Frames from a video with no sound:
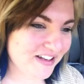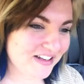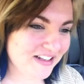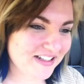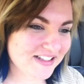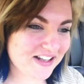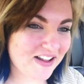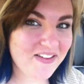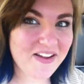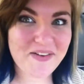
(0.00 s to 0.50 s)

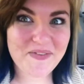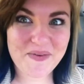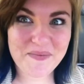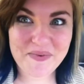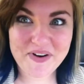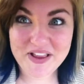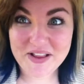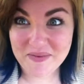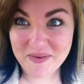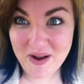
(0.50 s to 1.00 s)
It's not like we
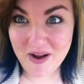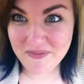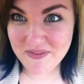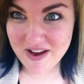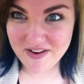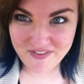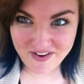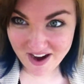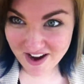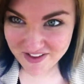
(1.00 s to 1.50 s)
bring them coffee
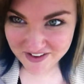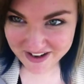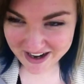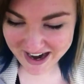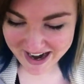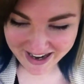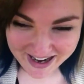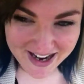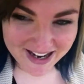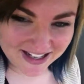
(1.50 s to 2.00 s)
every other
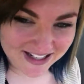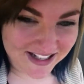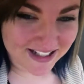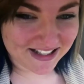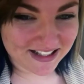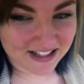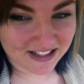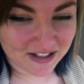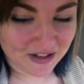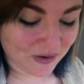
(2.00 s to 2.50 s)
day.
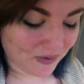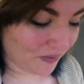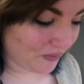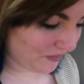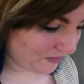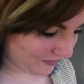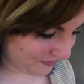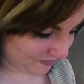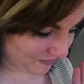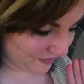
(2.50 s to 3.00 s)
Just
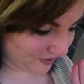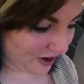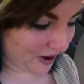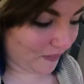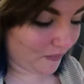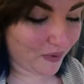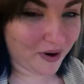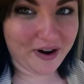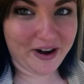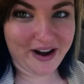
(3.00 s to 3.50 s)

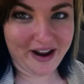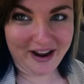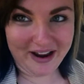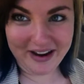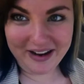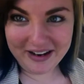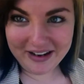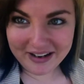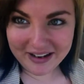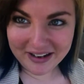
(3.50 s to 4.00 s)
forget one
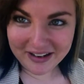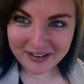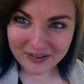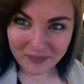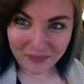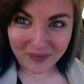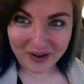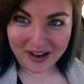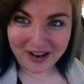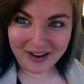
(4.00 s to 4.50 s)
day
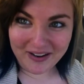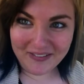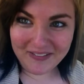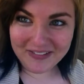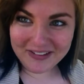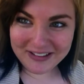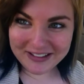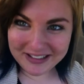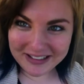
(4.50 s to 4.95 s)
and wow.